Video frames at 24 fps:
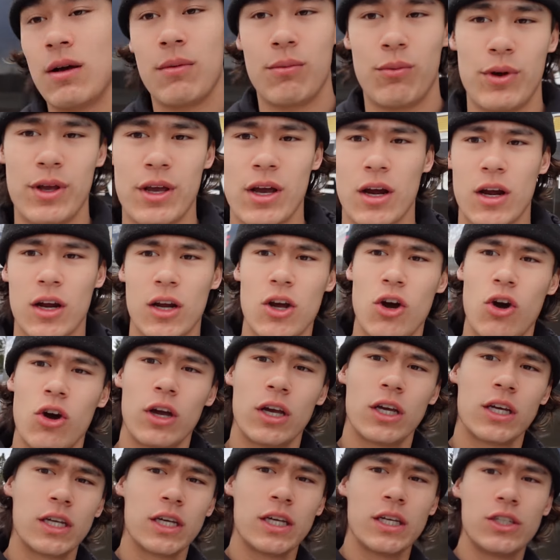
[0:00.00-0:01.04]
we are
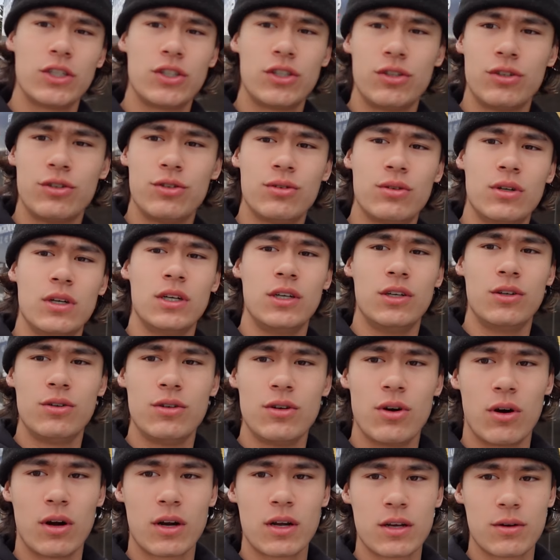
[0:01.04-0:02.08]
going to New
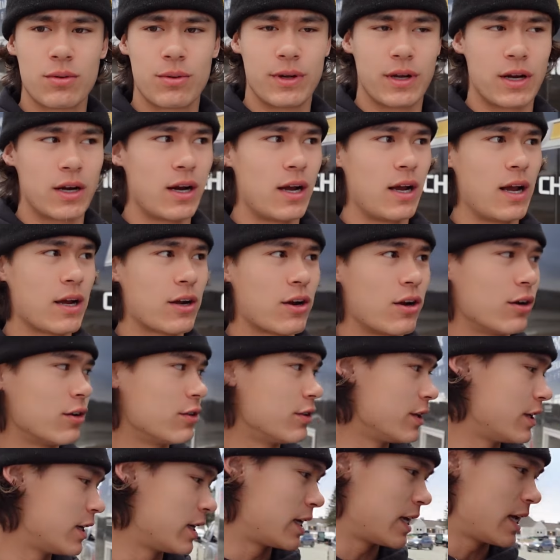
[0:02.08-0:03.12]
York. We are
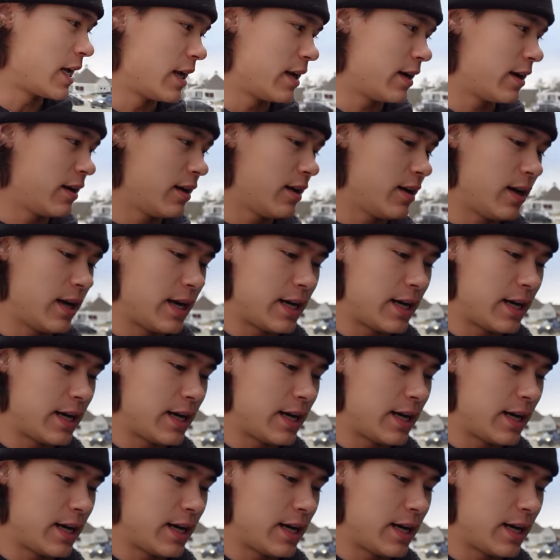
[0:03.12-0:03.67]
currently in Canada.